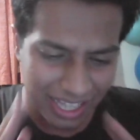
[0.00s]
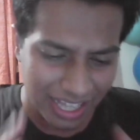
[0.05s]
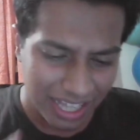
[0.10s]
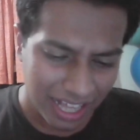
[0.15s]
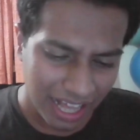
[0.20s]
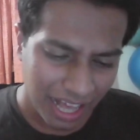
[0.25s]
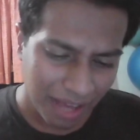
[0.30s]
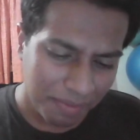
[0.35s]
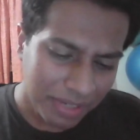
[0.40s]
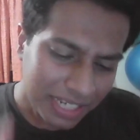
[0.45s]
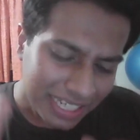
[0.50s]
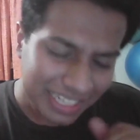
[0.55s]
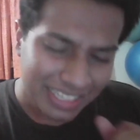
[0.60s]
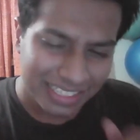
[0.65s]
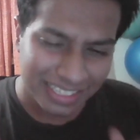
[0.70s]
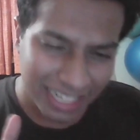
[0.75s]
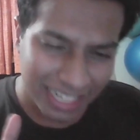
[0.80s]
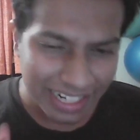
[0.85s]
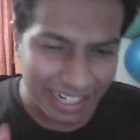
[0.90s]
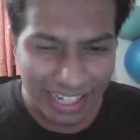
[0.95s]
I mean,
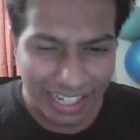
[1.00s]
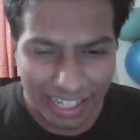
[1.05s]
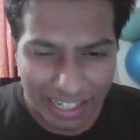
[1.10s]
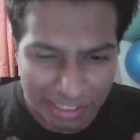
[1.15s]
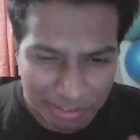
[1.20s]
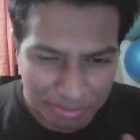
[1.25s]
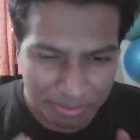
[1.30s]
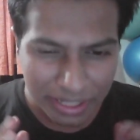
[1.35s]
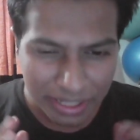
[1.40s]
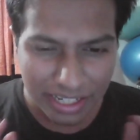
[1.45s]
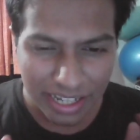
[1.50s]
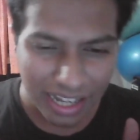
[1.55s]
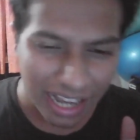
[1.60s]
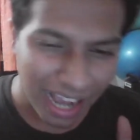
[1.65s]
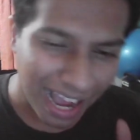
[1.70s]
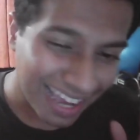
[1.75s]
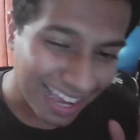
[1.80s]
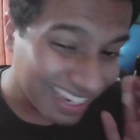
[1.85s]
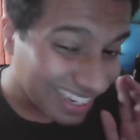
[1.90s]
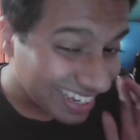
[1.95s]
genetically speaking,
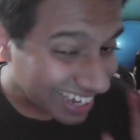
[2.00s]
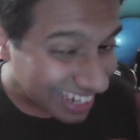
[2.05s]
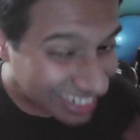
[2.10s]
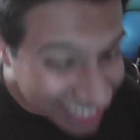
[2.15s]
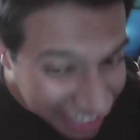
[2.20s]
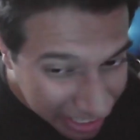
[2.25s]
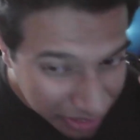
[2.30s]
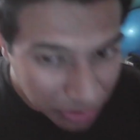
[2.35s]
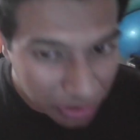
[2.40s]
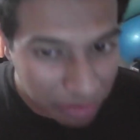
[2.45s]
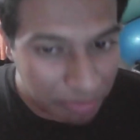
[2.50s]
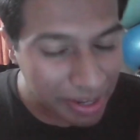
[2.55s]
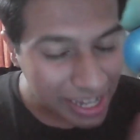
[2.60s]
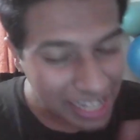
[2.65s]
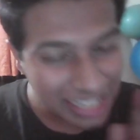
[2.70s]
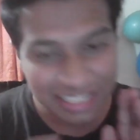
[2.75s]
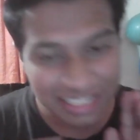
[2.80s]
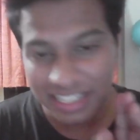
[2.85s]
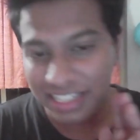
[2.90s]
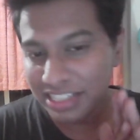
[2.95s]
I guess it could make
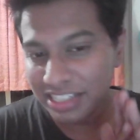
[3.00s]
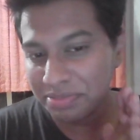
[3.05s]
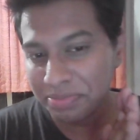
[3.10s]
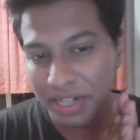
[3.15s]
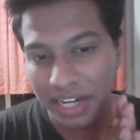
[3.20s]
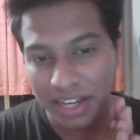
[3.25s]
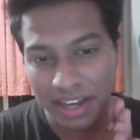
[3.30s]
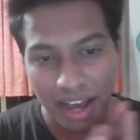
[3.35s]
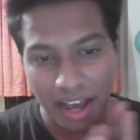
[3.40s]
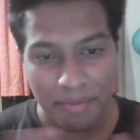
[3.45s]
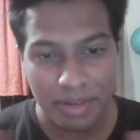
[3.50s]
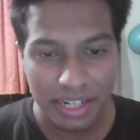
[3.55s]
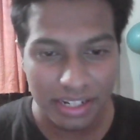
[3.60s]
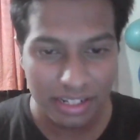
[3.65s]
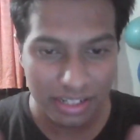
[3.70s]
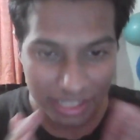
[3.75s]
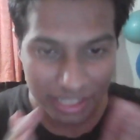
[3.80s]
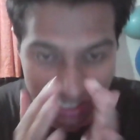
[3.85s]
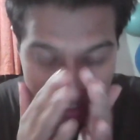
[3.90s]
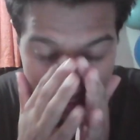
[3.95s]
sense, but I mean,
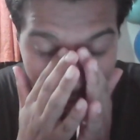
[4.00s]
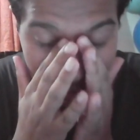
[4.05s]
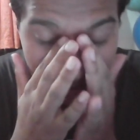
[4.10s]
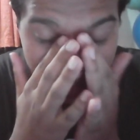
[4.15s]
it's time